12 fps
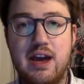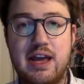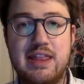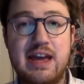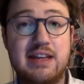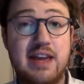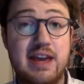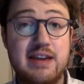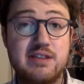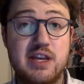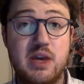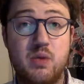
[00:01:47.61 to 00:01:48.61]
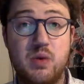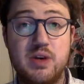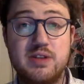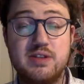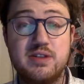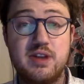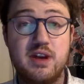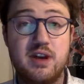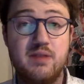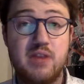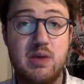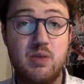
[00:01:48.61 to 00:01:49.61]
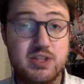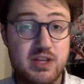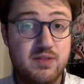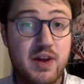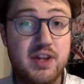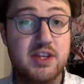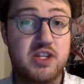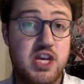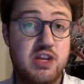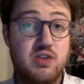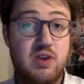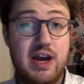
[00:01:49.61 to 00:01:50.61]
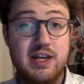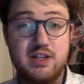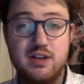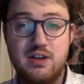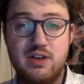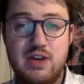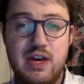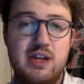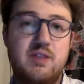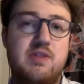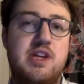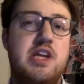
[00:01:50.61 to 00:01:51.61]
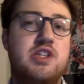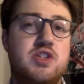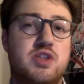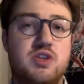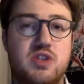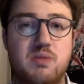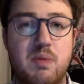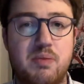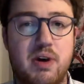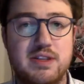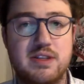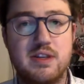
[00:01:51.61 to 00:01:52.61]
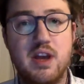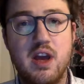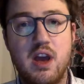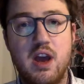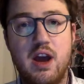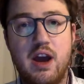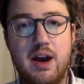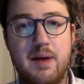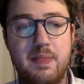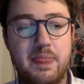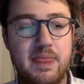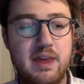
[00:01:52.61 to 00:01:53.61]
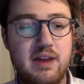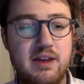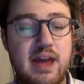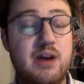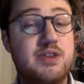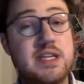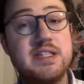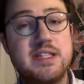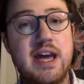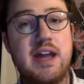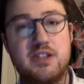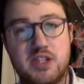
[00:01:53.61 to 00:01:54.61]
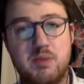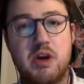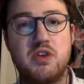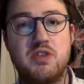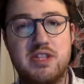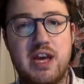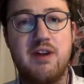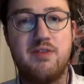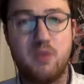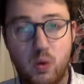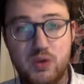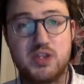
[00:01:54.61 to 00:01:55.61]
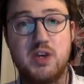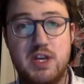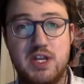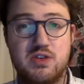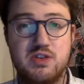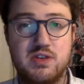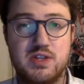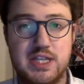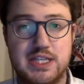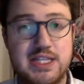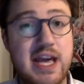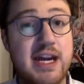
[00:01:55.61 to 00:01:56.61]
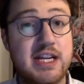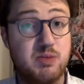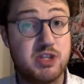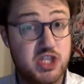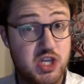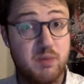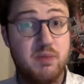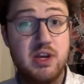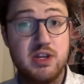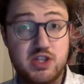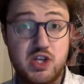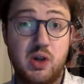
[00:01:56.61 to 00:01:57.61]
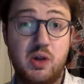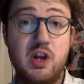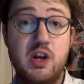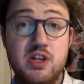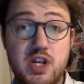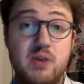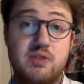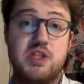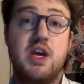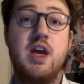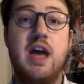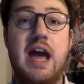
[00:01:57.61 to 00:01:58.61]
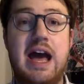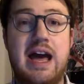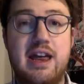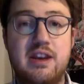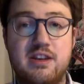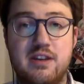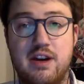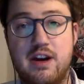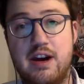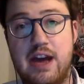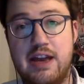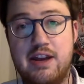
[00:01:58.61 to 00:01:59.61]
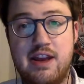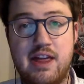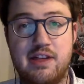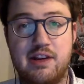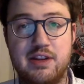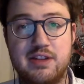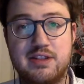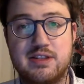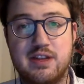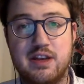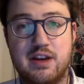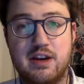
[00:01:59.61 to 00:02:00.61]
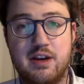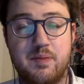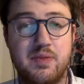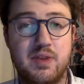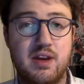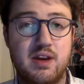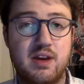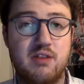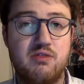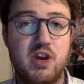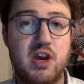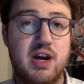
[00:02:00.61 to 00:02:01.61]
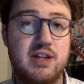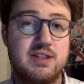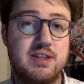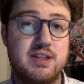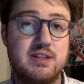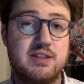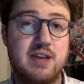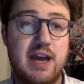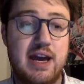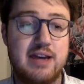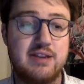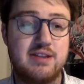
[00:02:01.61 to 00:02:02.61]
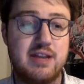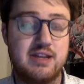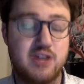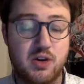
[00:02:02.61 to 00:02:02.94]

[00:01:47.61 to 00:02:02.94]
in that case, it was an advantage, and you had advantageous consumer prices. Now, since then, some countries have also introduced this tax, but some still don't, and the Netherlands regards this as